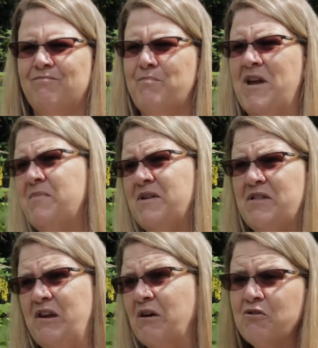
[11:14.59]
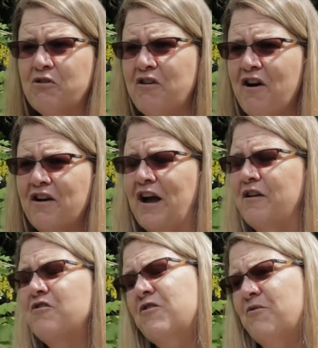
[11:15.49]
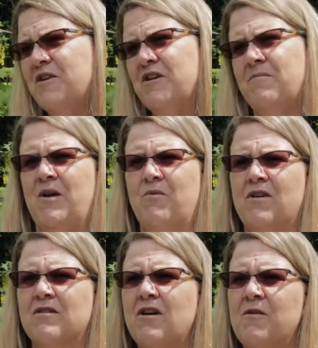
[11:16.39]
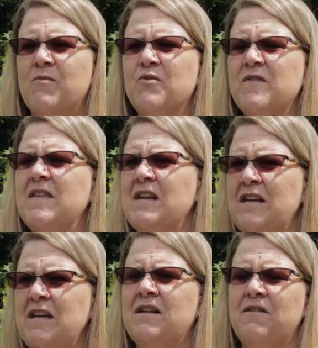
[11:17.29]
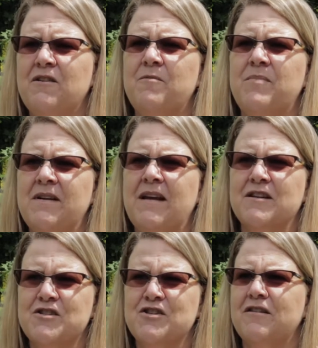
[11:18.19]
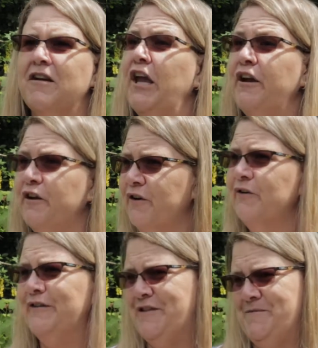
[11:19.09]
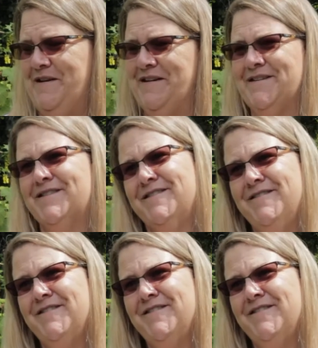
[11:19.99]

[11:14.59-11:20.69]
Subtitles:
maybe the underdog, I don't know what you might want to call them, those that need a little bit extra encouragement.